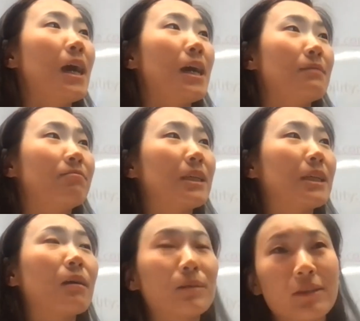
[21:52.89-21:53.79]

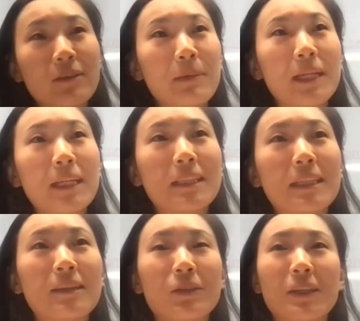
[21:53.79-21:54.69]
data
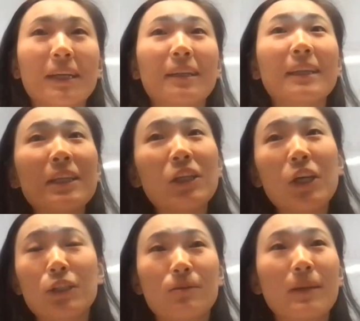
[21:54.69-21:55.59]
observability or like
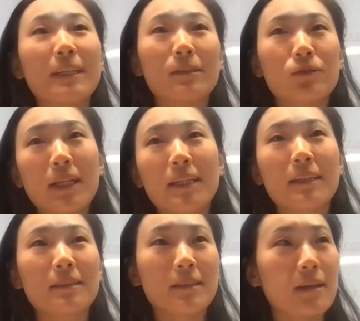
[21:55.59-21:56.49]
lineage
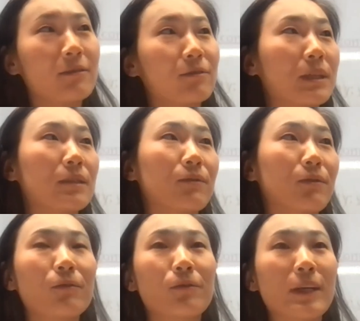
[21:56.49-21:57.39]
related stuff, please
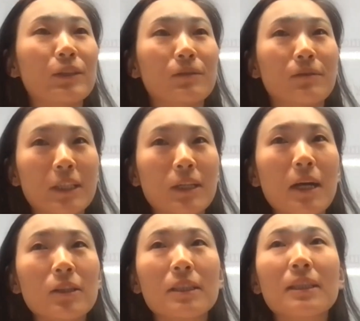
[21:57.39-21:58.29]
feel free to reach
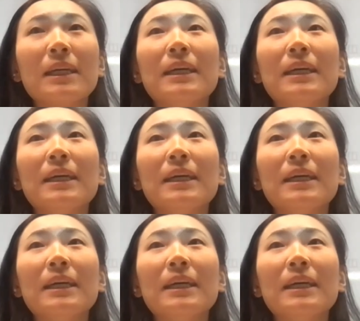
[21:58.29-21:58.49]
out.